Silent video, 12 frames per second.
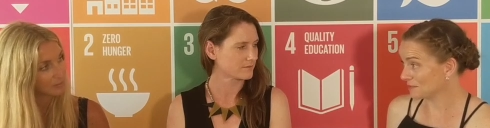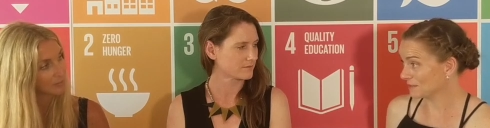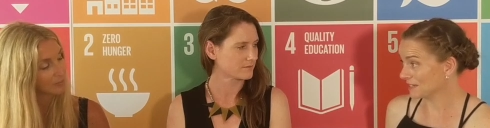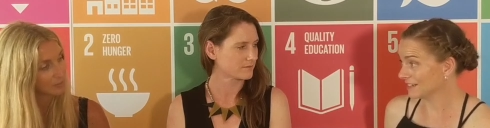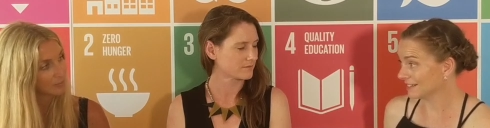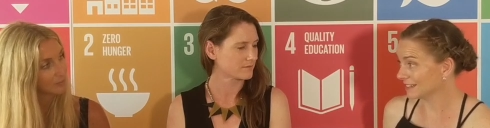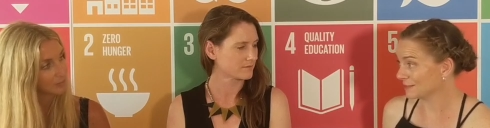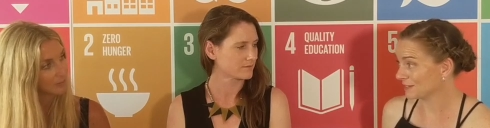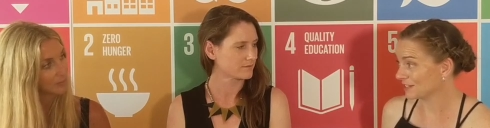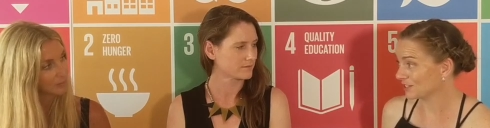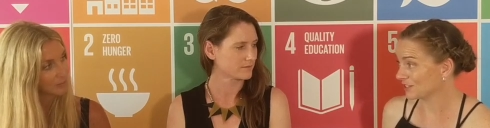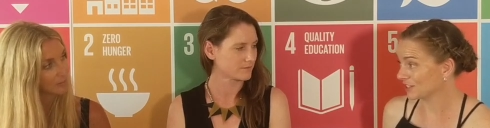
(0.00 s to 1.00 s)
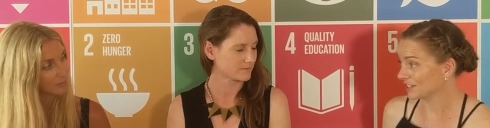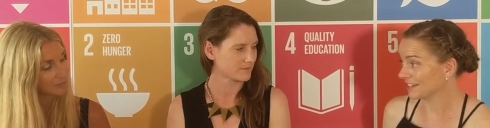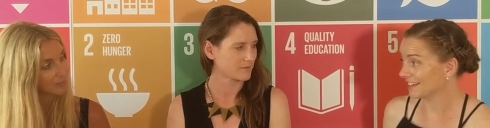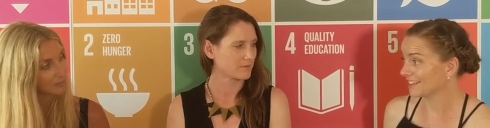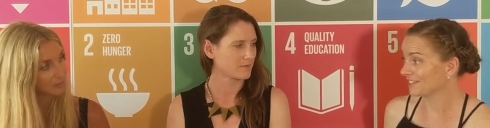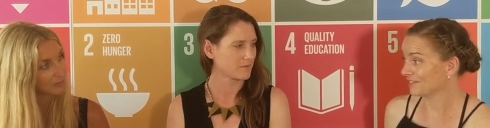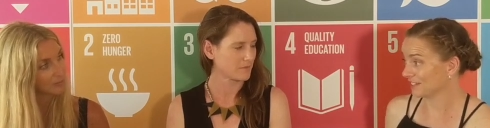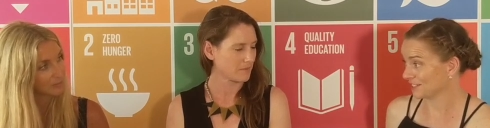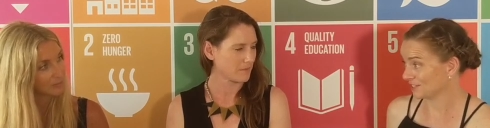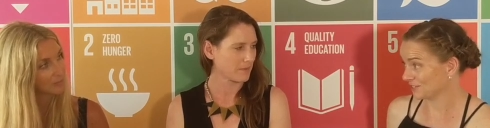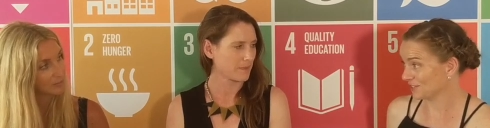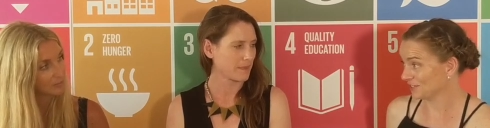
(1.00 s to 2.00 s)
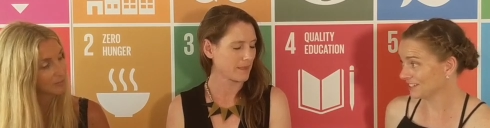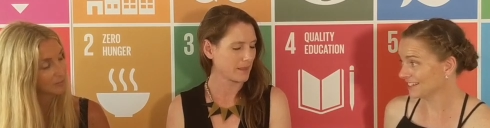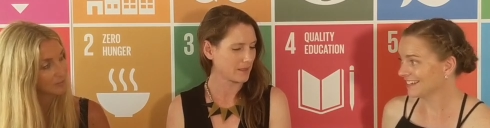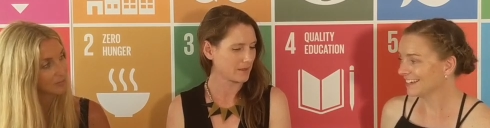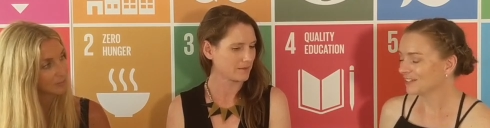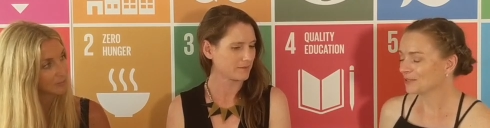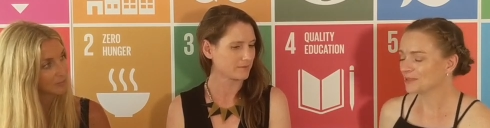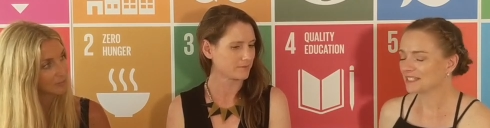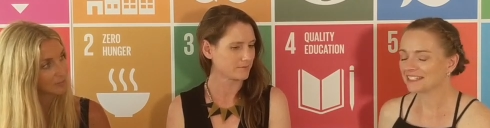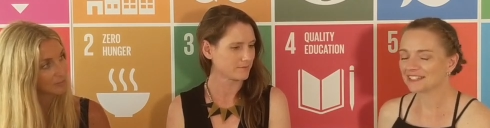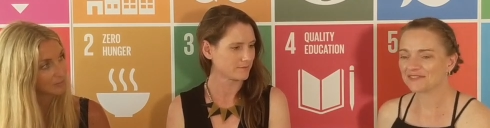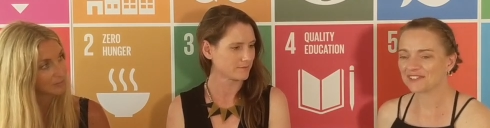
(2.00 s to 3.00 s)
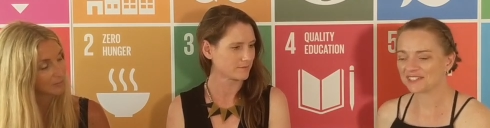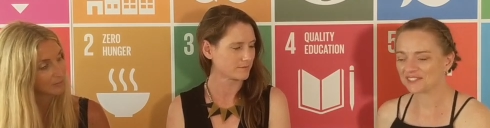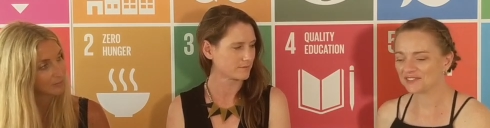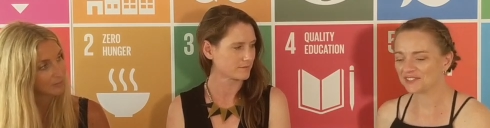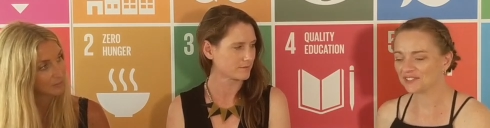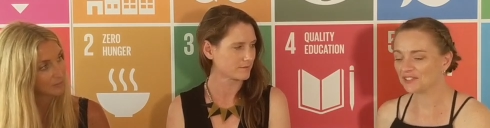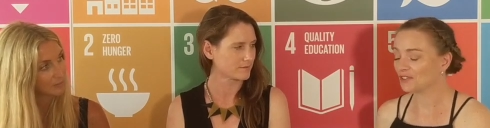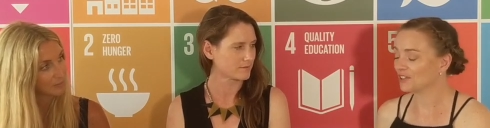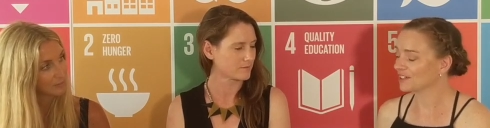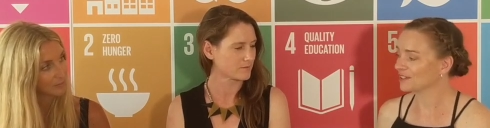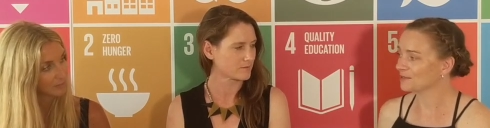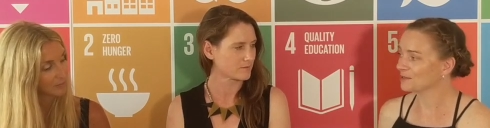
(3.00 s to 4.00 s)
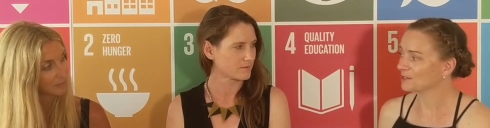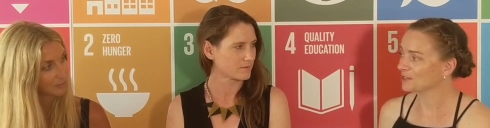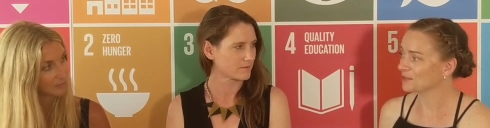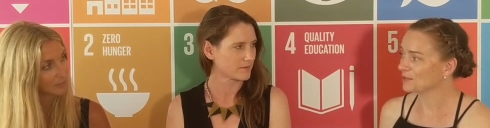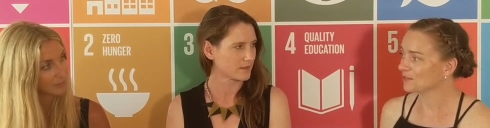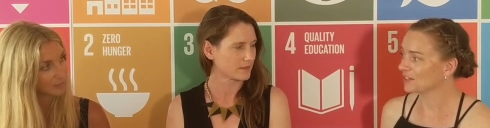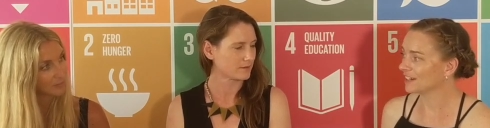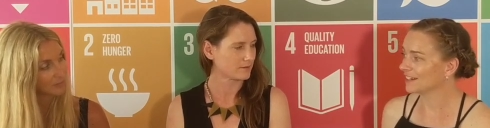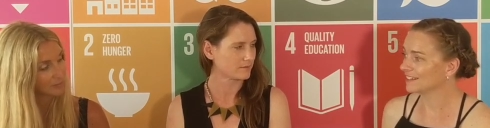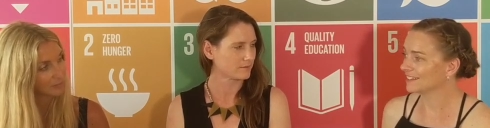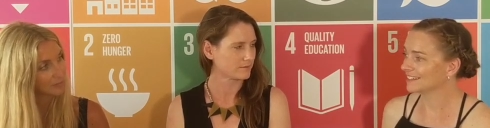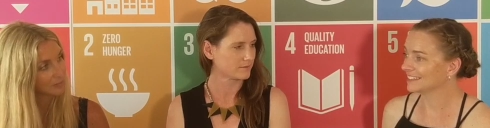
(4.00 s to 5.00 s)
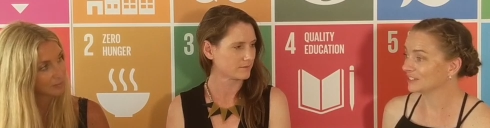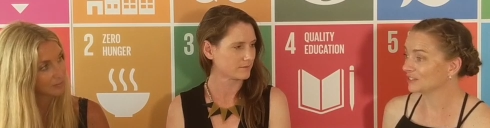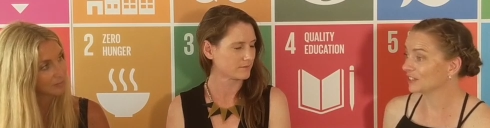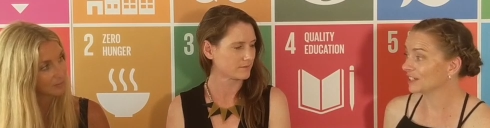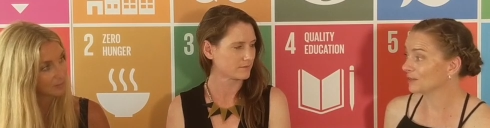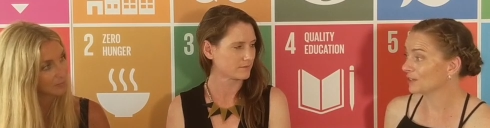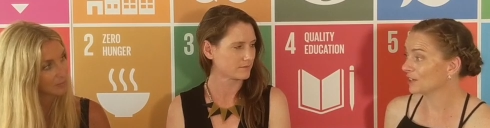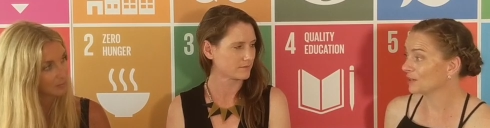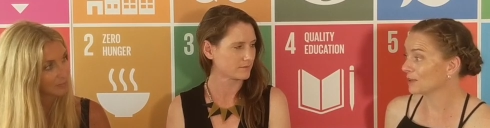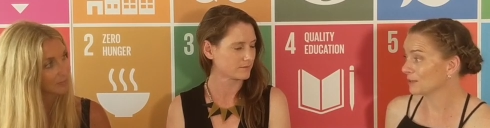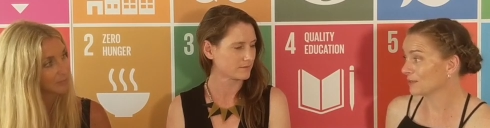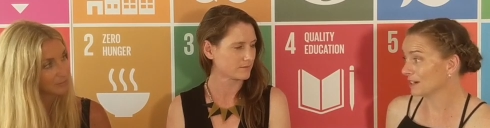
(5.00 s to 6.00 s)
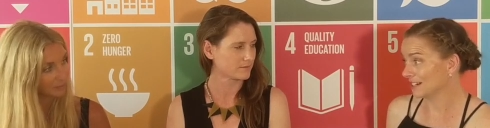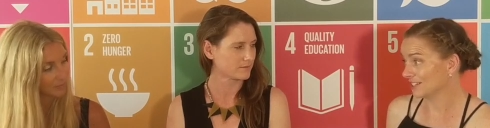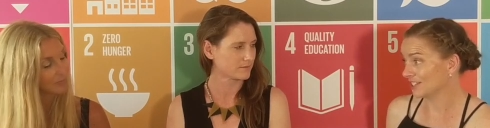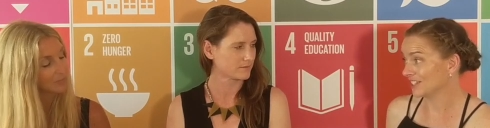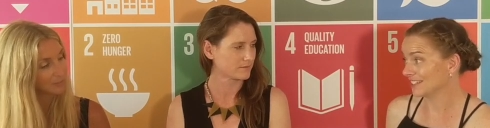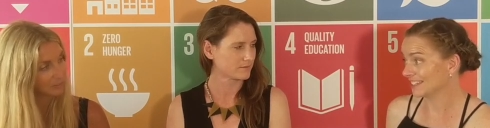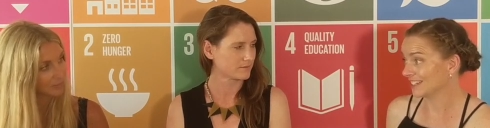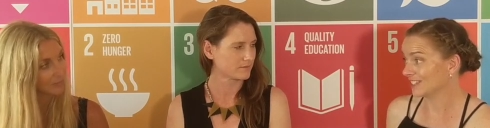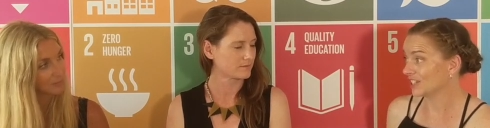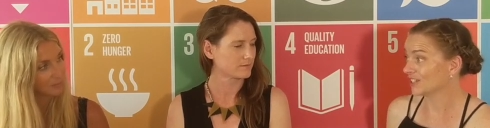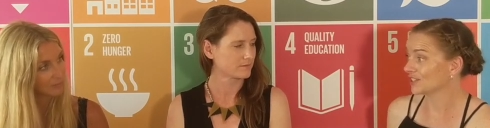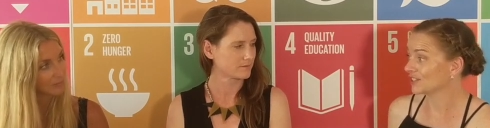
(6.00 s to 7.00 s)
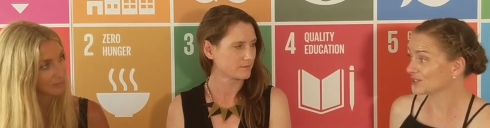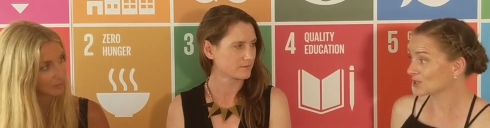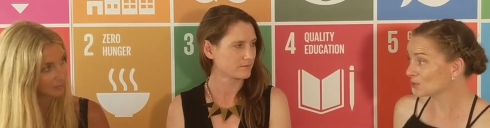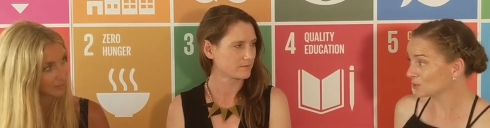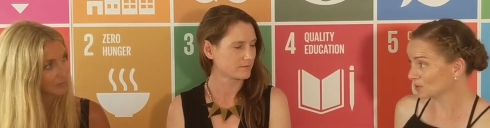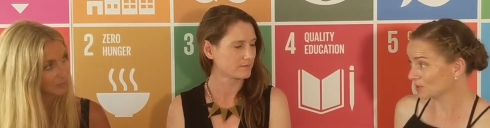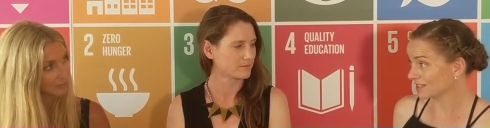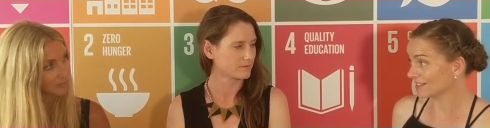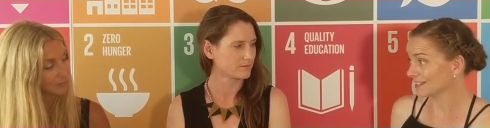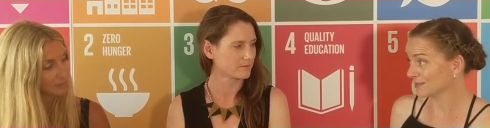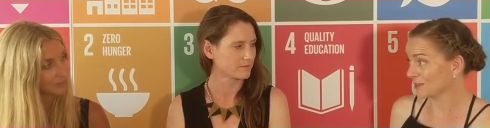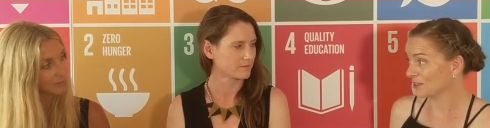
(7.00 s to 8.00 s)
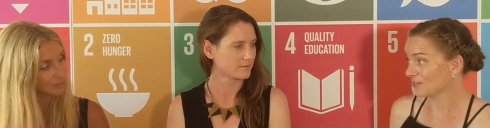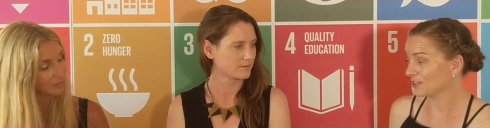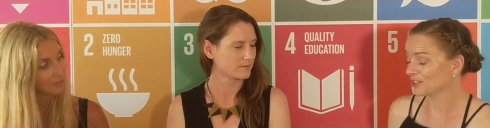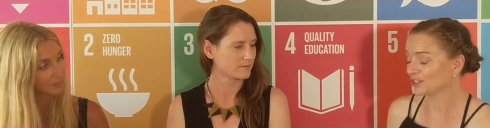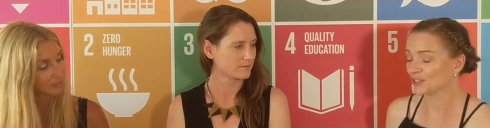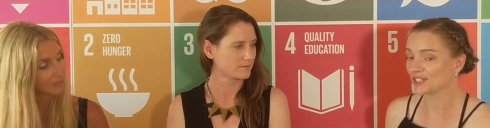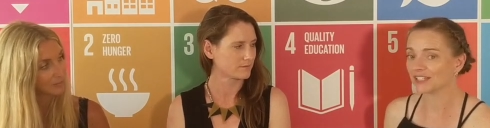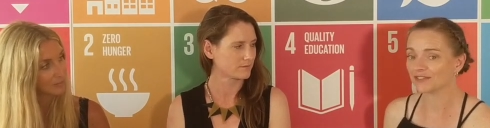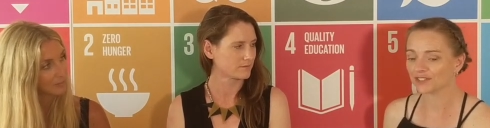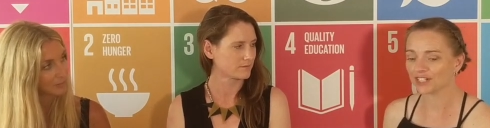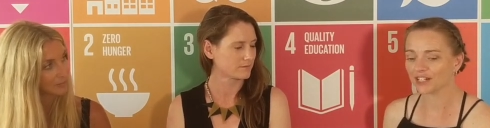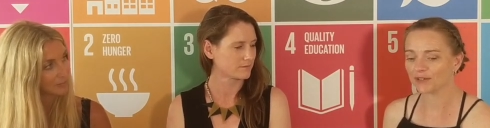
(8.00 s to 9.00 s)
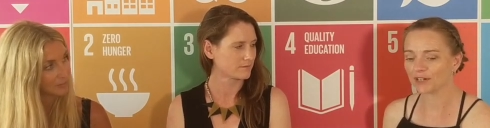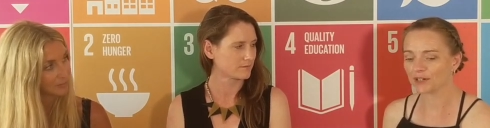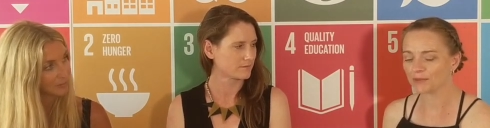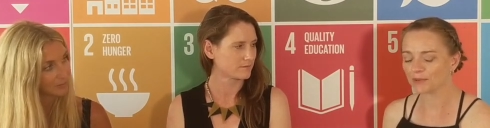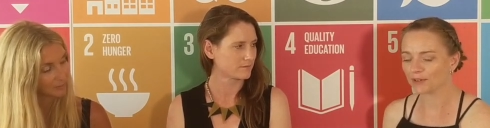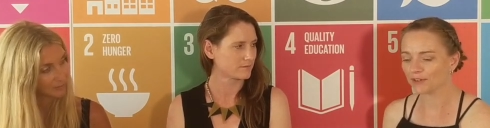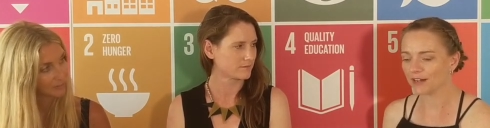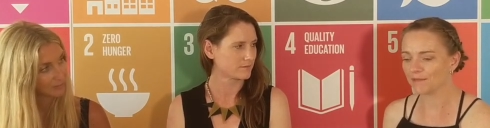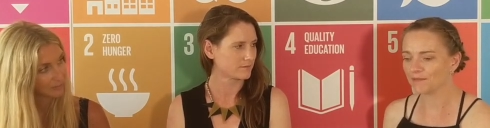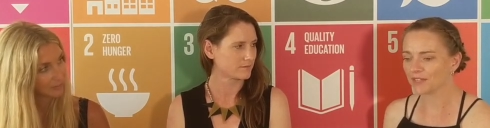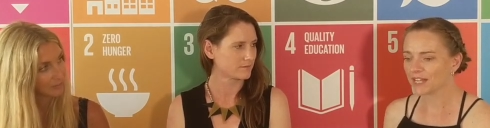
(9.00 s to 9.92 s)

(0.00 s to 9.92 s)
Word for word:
Speaker 1: commitment as P&G at the festival, Global Citizen Festival in New York, that we were going to provide clean drinking water, proper hygiene and sanitation in schools and that's part of our Children's Safe Drinking Water program.